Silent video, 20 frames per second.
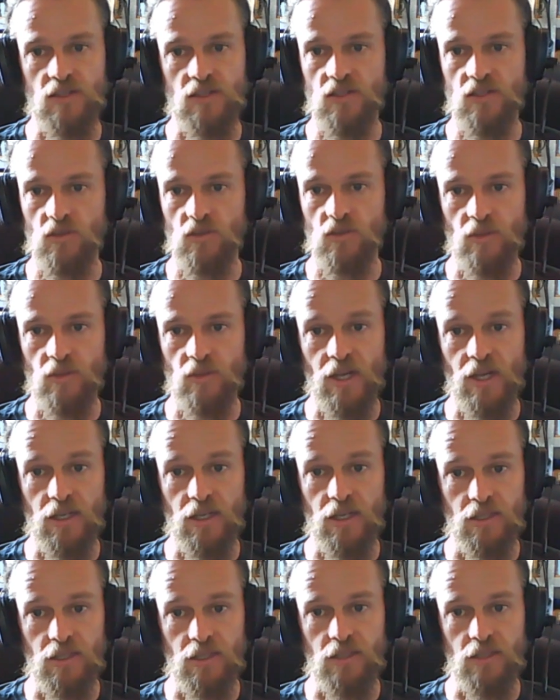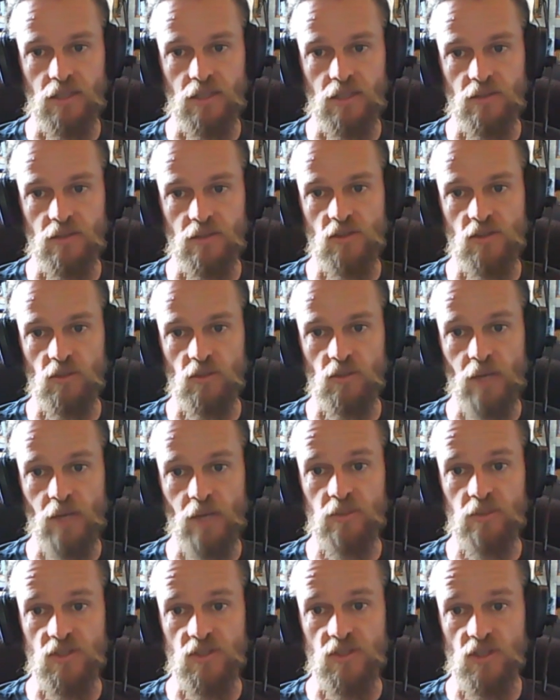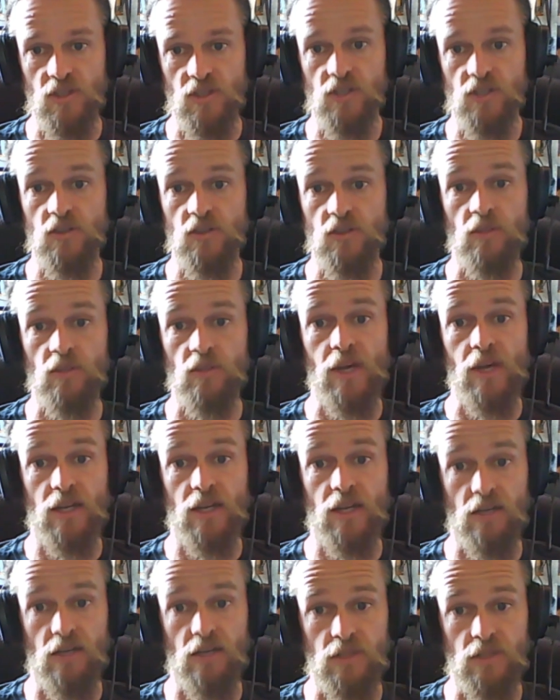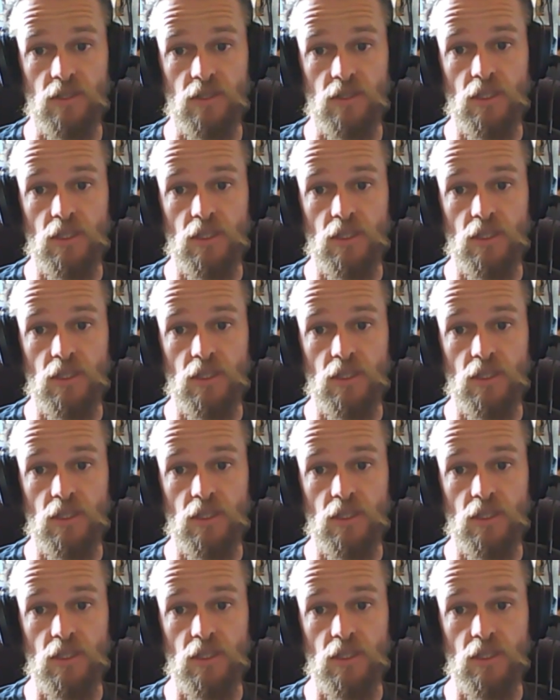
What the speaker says: it's all about getting in there, it's all about position, it's all about cover.